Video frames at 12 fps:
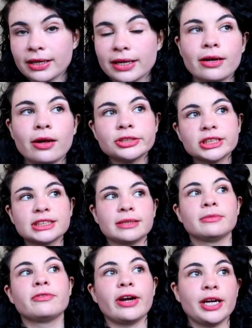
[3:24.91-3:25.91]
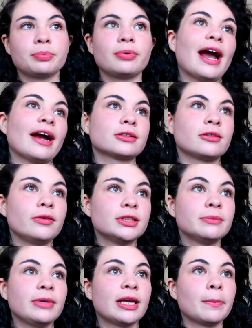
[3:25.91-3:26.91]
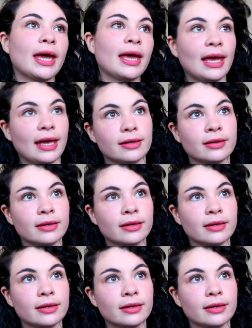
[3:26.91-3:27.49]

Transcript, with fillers: It all just seemed very practical to me in my head.